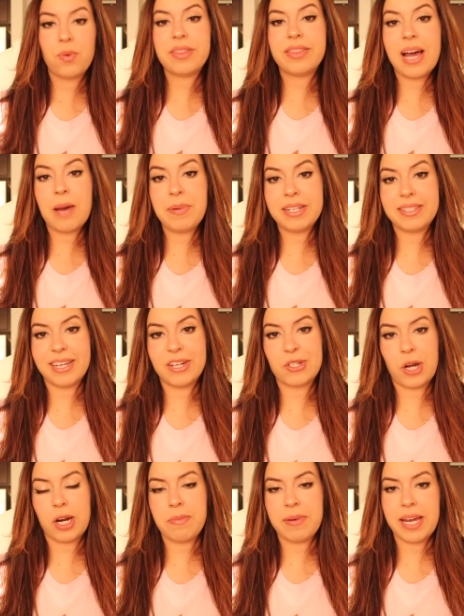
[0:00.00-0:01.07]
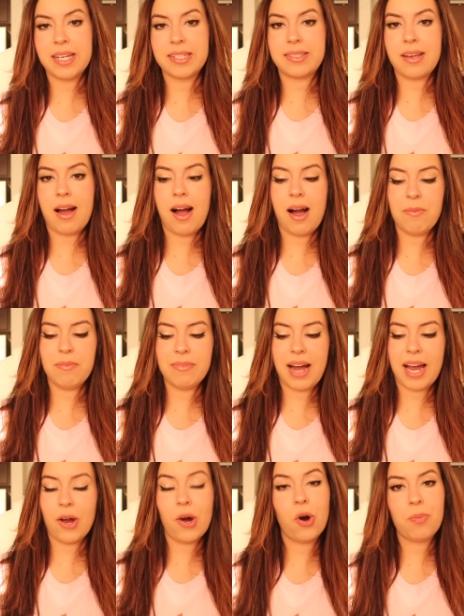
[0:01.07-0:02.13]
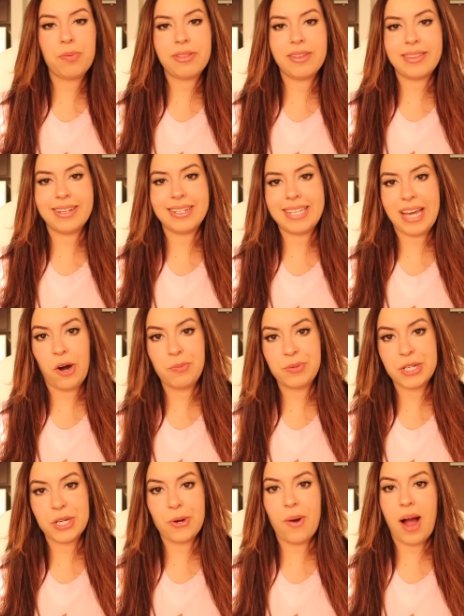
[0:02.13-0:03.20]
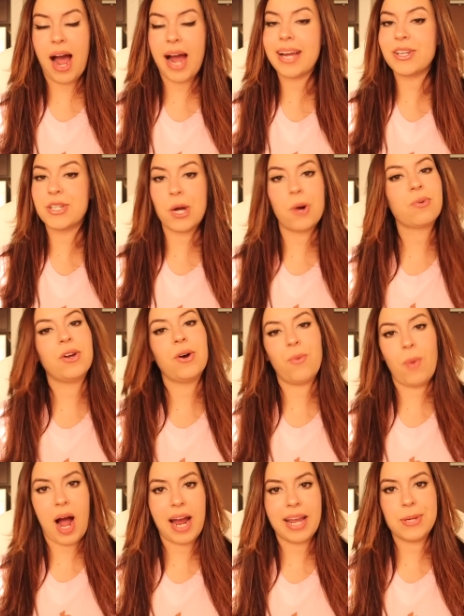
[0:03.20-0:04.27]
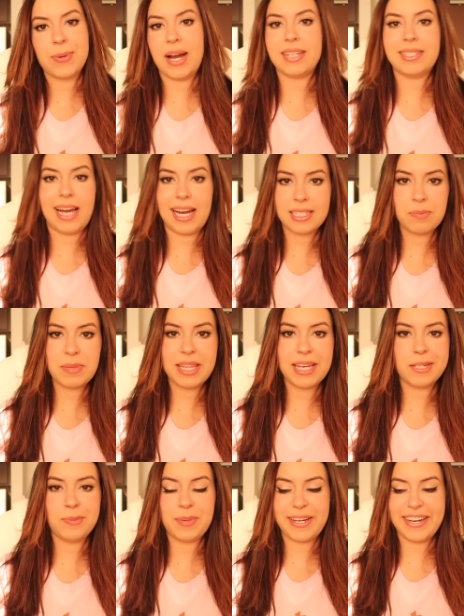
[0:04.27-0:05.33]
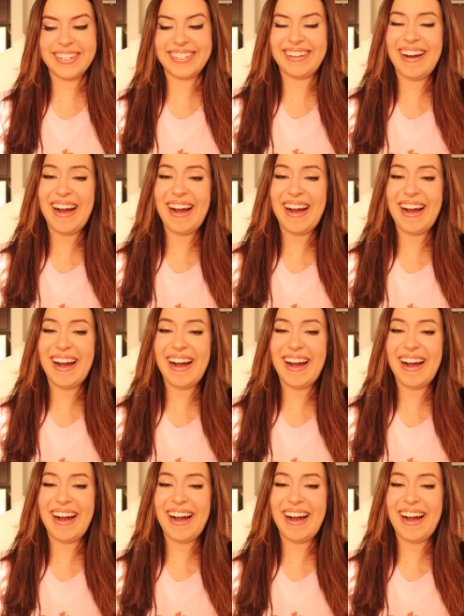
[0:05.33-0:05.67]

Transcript: With that being said, Shotty Bays, um, I hope that this helped you. I don't know why you guys asked me this because